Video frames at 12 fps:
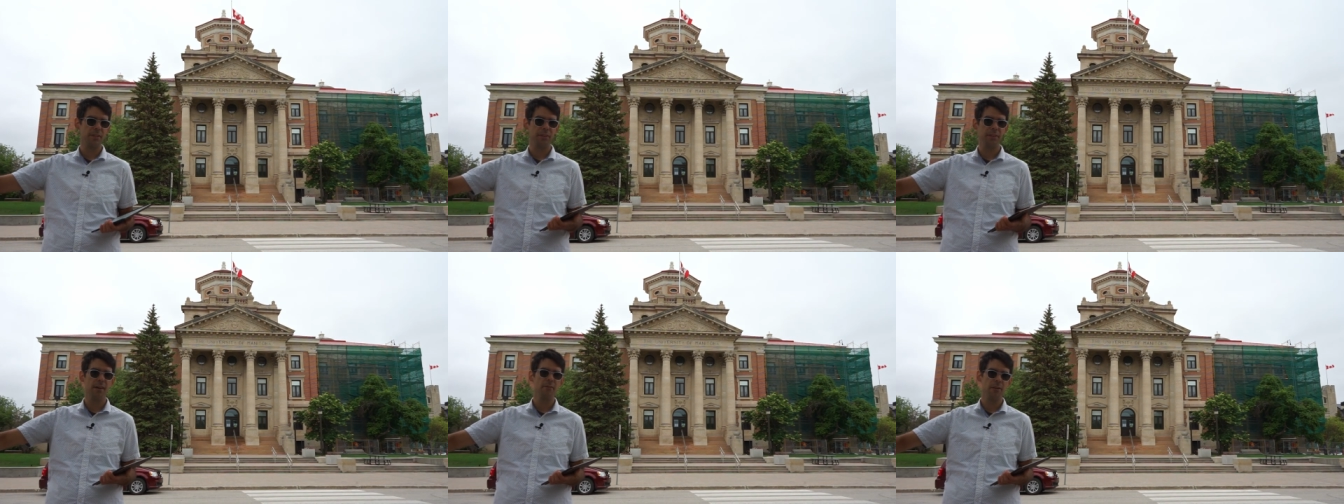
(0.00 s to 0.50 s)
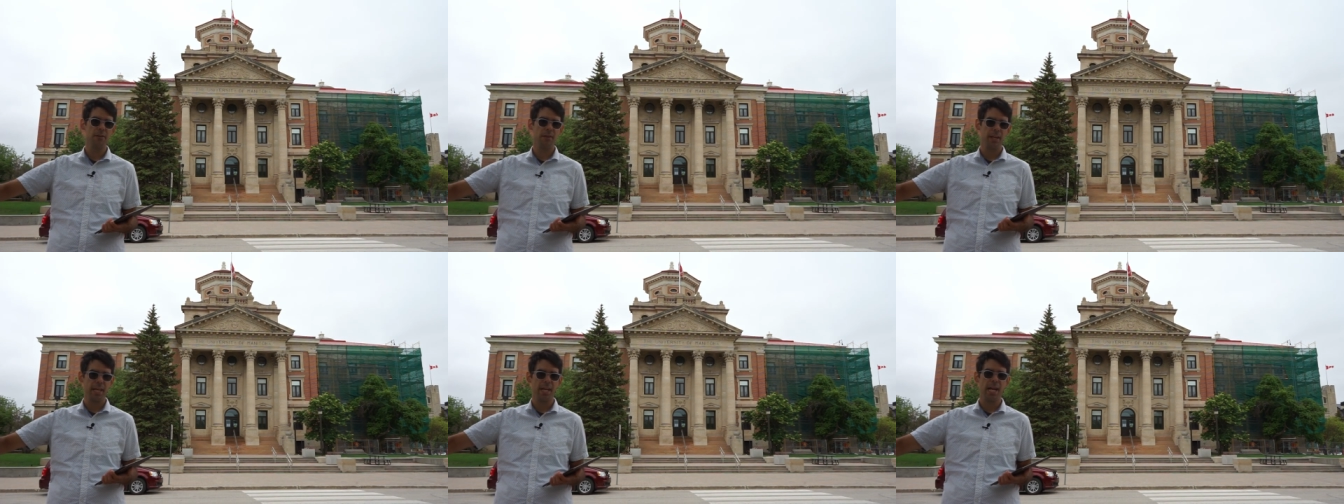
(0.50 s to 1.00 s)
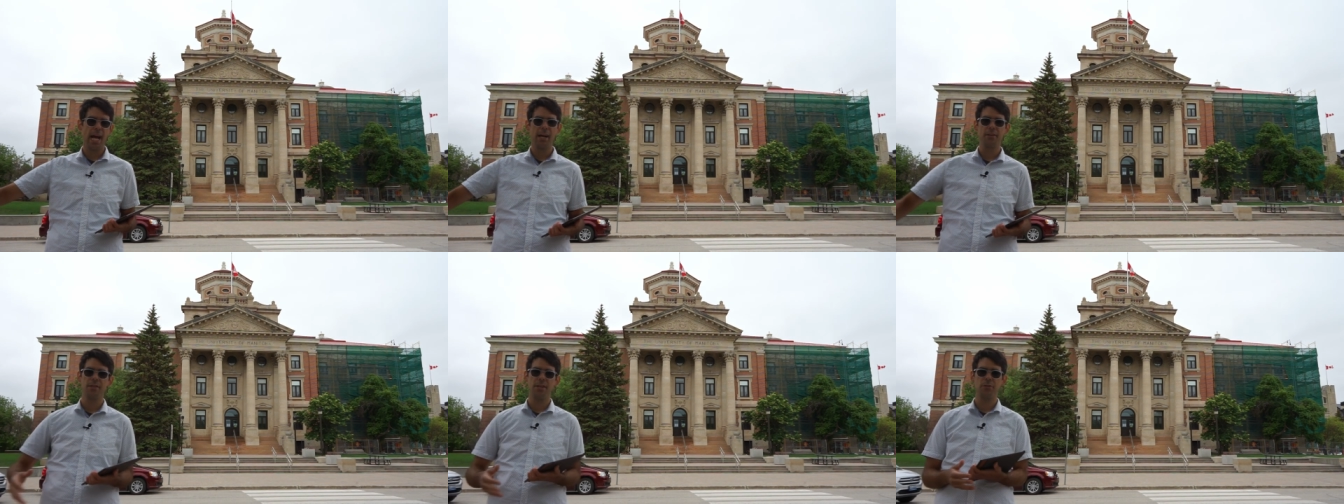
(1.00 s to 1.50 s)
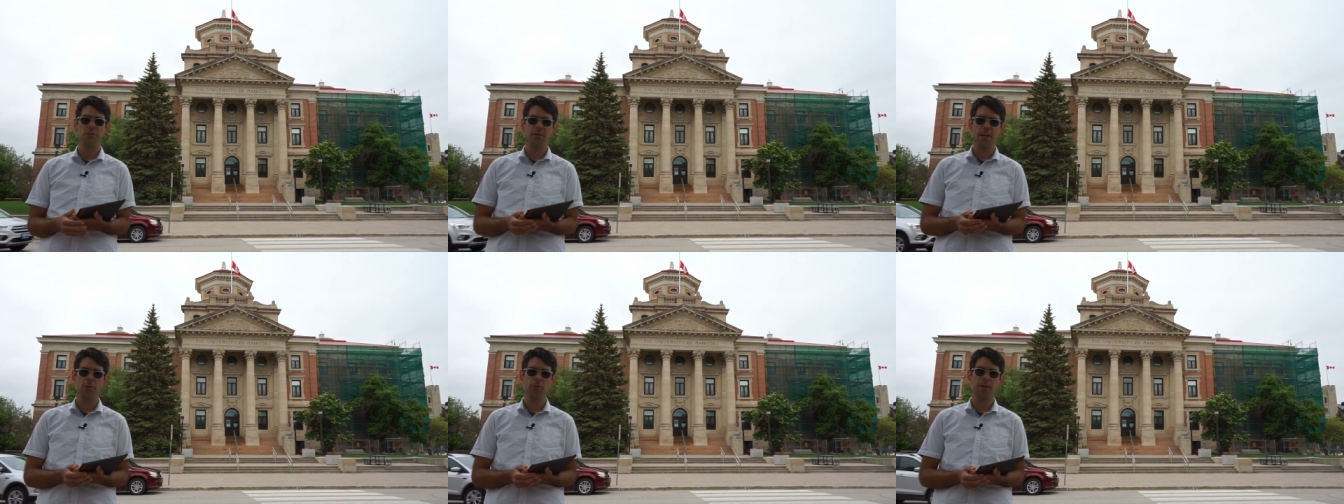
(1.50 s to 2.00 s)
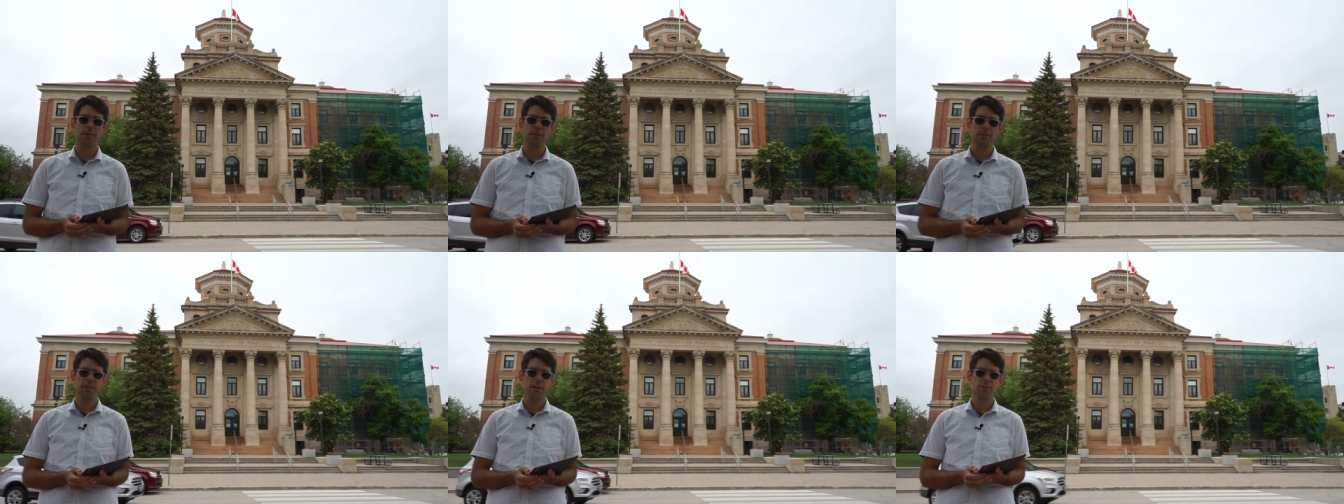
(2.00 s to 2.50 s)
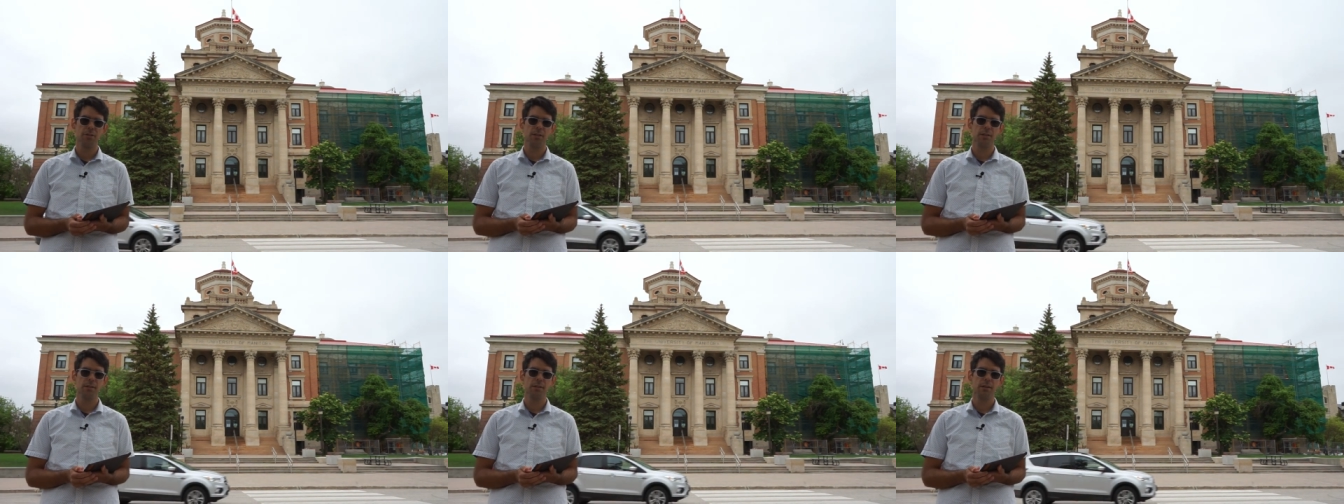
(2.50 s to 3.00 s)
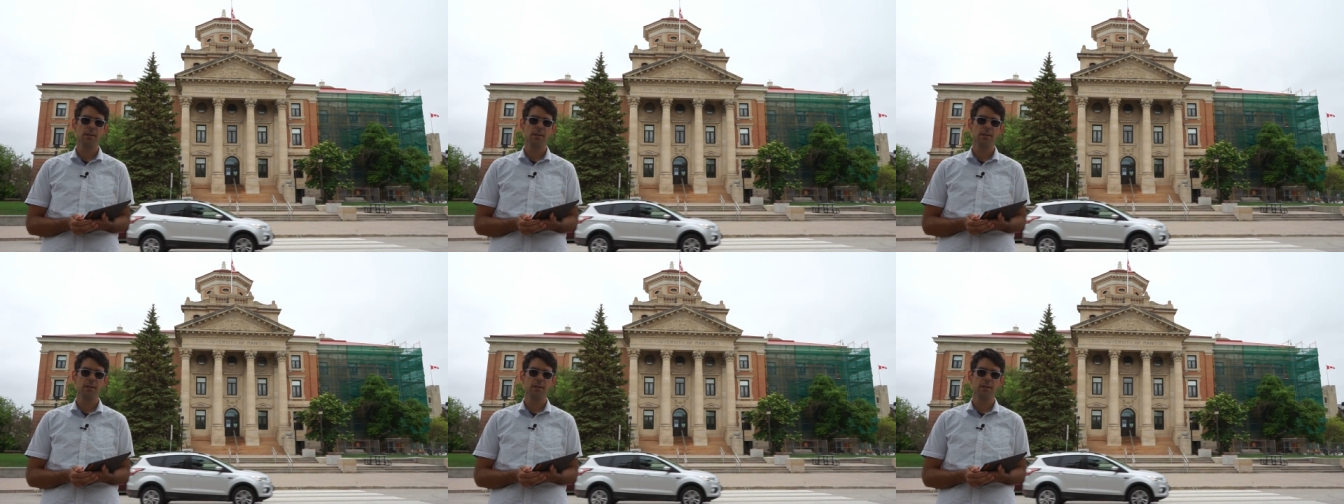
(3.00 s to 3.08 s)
They'll never get access to that critical section.